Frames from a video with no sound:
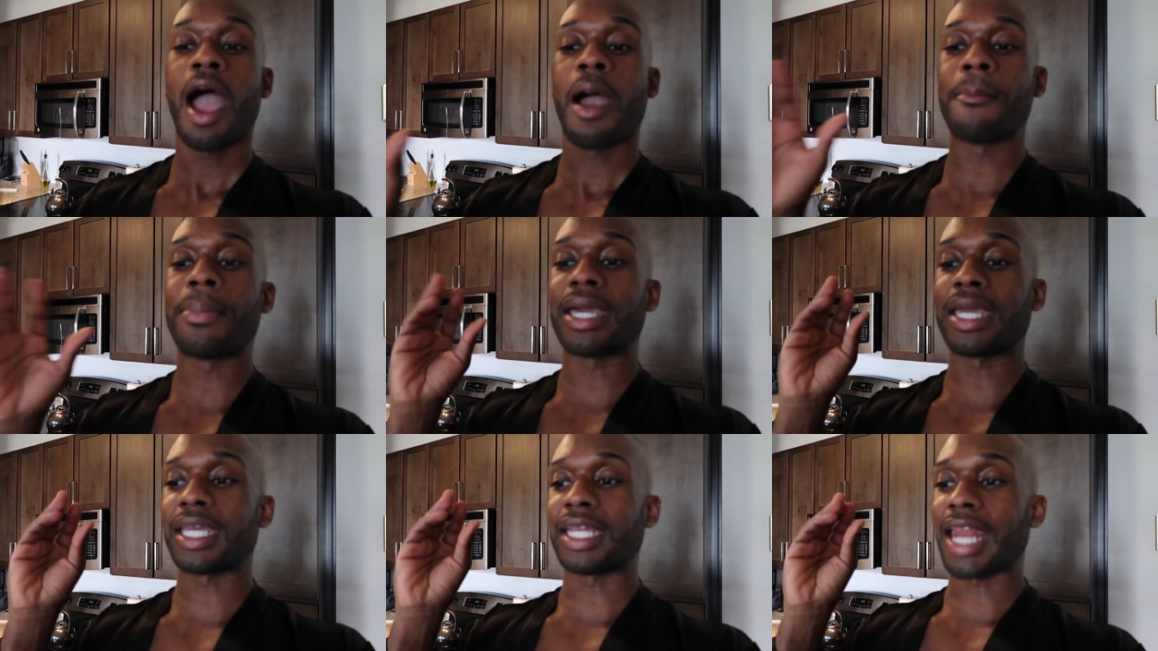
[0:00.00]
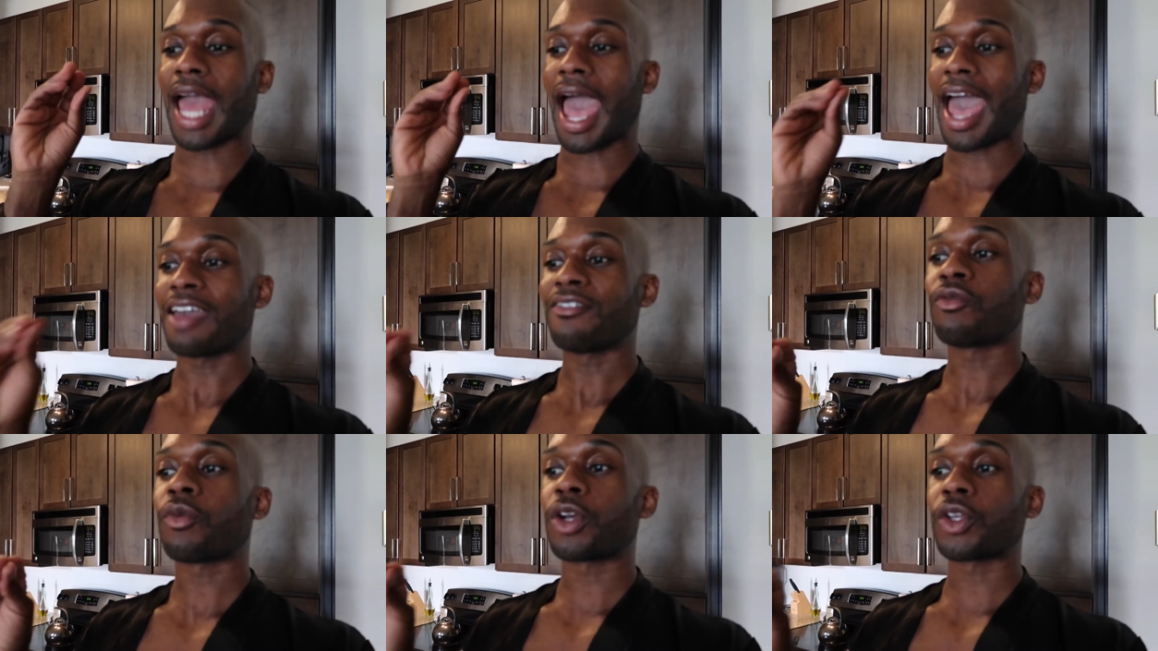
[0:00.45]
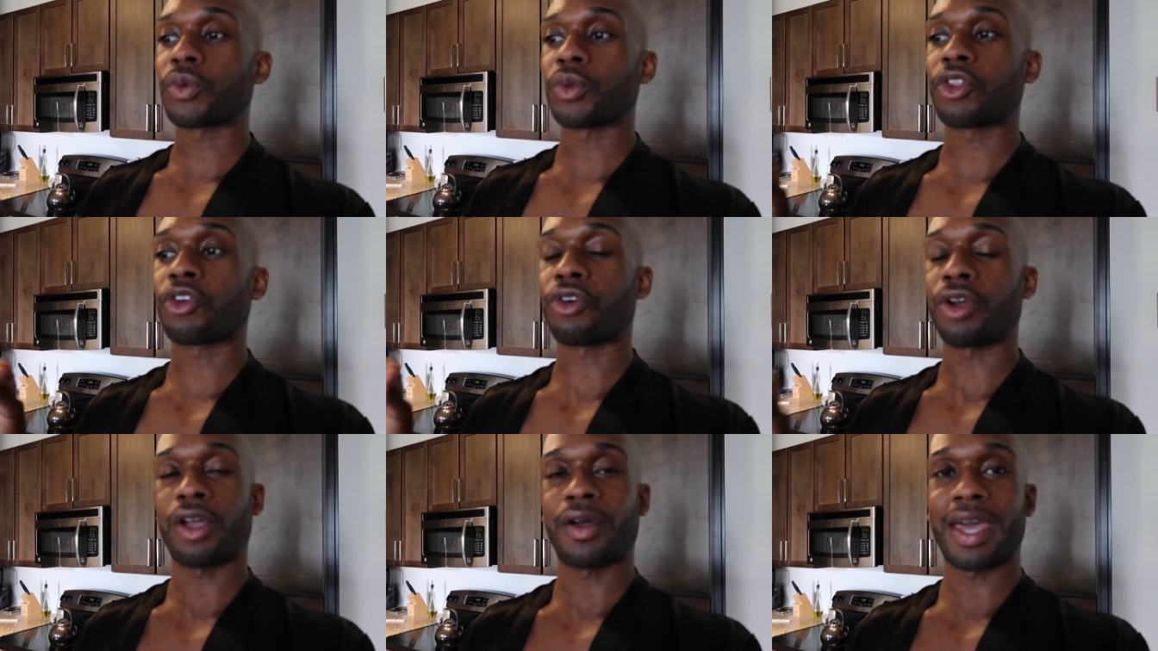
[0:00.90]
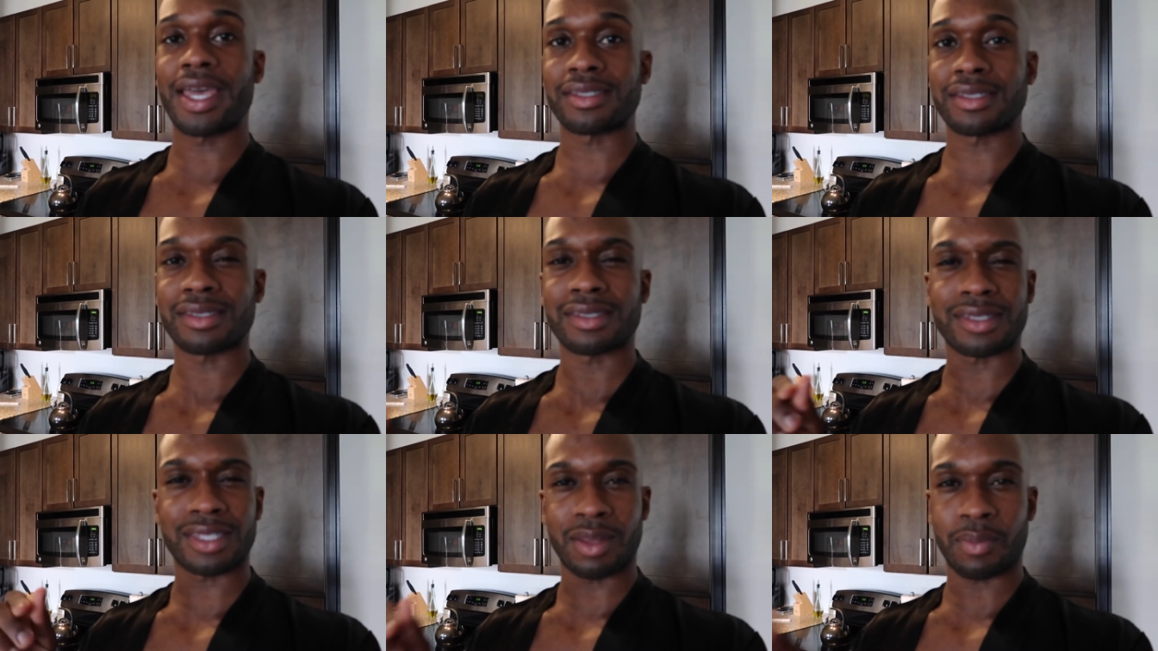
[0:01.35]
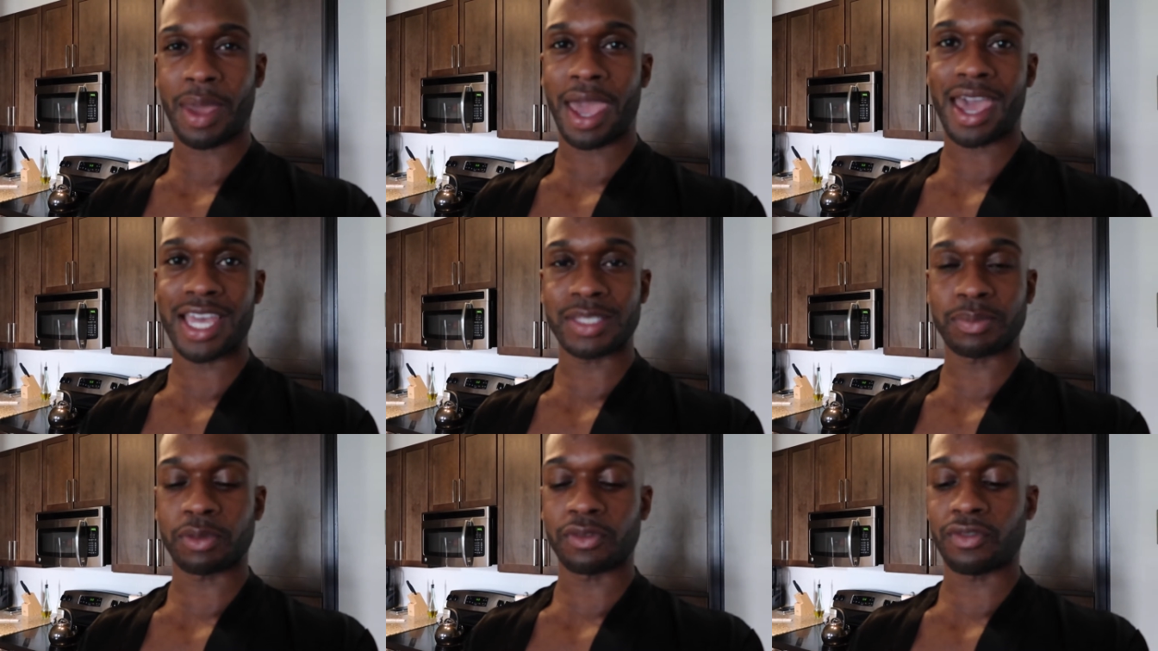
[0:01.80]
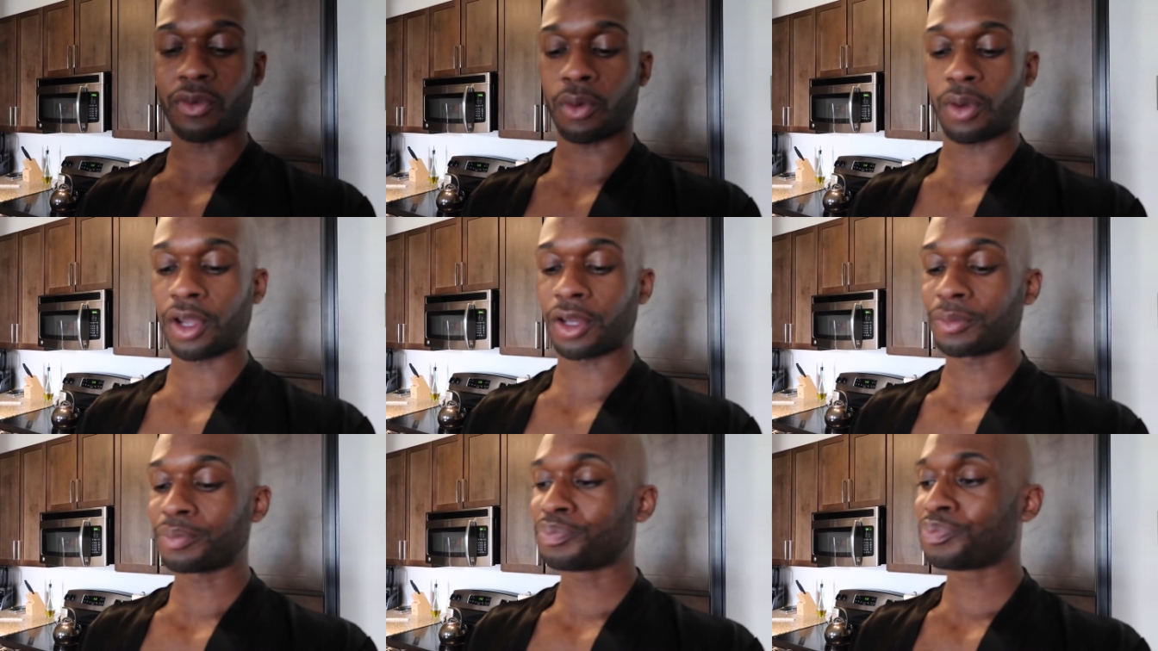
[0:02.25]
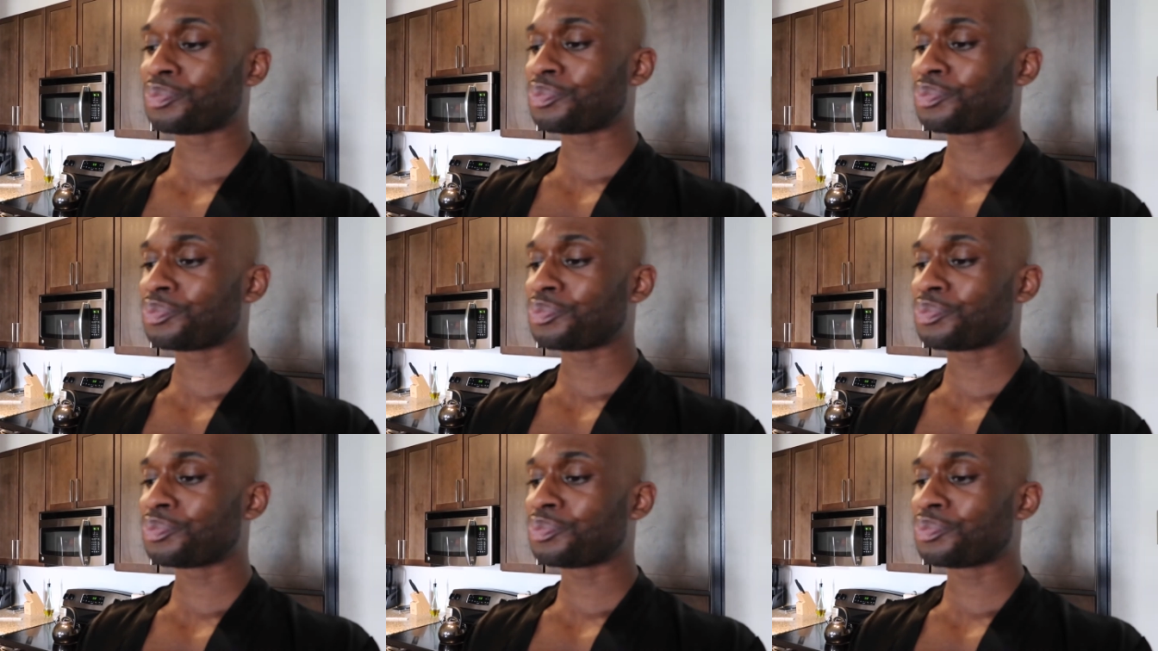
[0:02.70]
But I've worked with Kreyol Essence in the past before.